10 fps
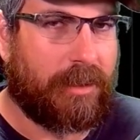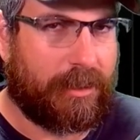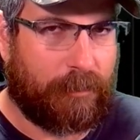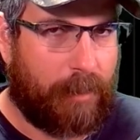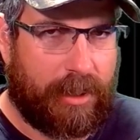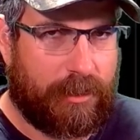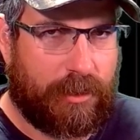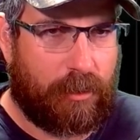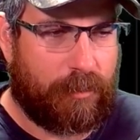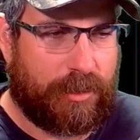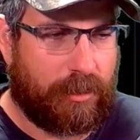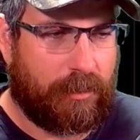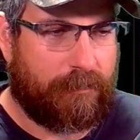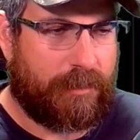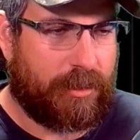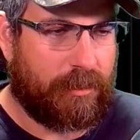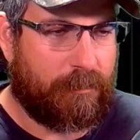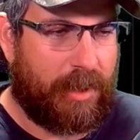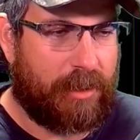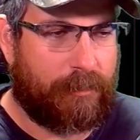Like their mana's all reserved, so
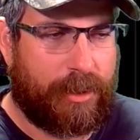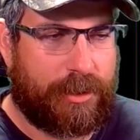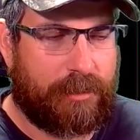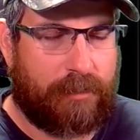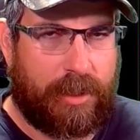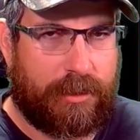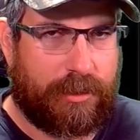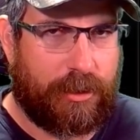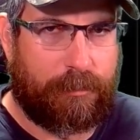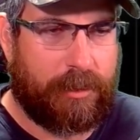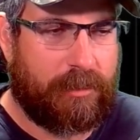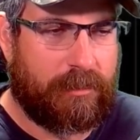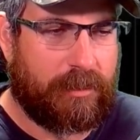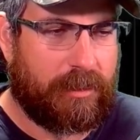the mana regen rate's stupid.